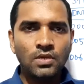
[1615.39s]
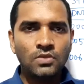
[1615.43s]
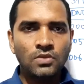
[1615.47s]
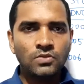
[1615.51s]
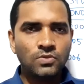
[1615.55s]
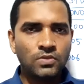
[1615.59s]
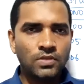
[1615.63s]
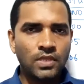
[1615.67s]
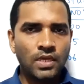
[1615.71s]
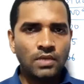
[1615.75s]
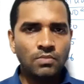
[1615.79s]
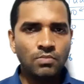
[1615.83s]

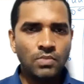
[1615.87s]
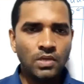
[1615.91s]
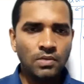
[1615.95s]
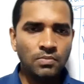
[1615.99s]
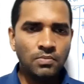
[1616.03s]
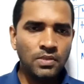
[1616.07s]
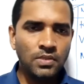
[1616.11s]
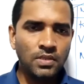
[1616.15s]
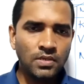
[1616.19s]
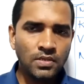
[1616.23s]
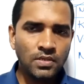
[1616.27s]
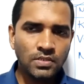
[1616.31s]
So that may
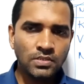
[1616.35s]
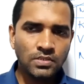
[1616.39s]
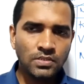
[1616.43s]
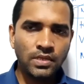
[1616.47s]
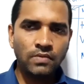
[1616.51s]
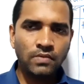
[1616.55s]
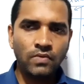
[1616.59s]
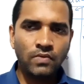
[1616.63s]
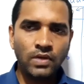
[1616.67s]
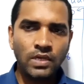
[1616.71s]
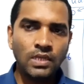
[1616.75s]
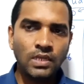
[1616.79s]
be the
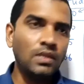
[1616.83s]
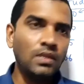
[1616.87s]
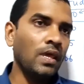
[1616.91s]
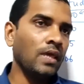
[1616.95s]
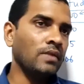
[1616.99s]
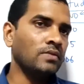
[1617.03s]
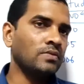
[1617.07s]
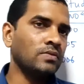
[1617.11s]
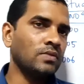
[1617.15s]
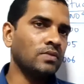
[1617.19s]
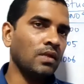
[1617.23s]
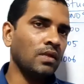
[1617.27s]
reason why it
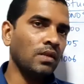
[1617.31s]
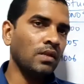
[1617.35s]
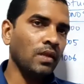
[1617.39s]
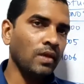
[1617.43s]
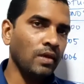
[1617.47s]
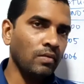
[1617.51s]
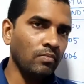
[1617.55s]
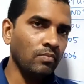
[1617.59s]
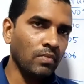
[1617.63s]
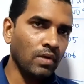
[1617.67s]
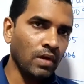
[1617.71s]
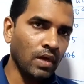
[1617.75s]
gets the
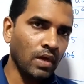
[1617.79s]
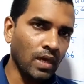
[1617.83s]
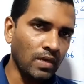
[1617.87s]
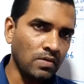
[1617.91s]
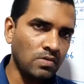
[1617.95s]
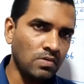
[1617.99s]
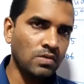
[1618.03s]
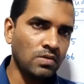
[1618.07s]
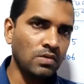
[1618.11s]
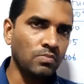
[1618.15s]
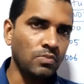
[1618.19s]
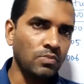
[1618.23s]
name
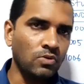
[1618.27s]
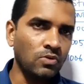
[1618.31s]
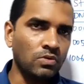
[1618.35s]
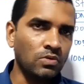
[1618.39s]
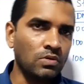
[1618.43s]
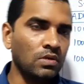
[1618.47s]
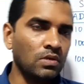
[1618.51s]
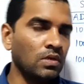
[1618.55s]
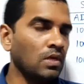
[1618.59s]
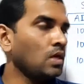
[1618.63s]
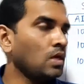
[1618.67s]
attribute.